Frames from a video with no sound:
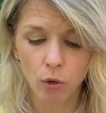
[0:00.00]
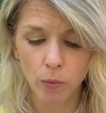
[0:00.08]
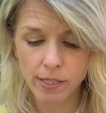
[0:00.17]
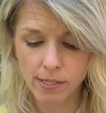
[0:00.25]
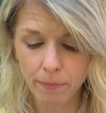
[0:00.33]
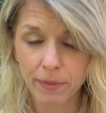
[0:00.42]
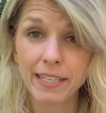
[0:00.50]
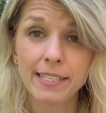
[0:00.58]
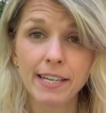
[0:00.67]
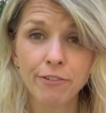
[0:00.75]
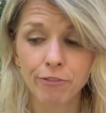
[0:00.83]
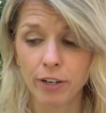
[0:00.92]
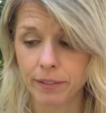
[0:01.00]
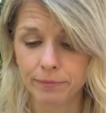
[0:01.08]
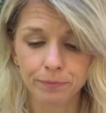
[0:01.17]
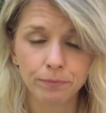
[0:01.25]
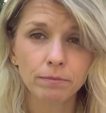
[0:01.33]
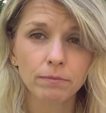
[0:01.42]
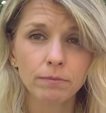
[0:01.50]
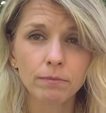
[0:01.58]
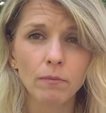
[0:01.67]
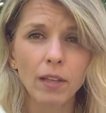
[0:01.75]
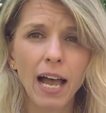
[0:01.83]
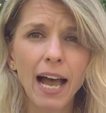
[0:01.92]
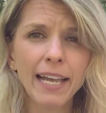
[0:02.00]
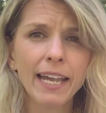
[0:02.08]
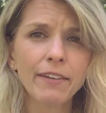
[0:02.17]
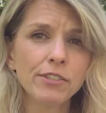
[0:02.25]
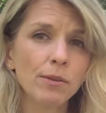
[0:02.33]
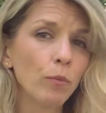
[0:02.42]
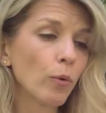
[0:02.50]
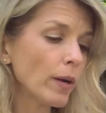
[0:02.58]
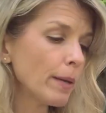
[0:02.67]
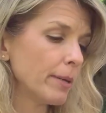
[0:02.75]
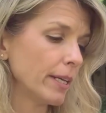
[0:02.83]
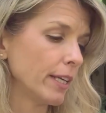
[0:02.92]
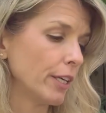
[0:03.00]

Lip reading: with something different? I have some ribbon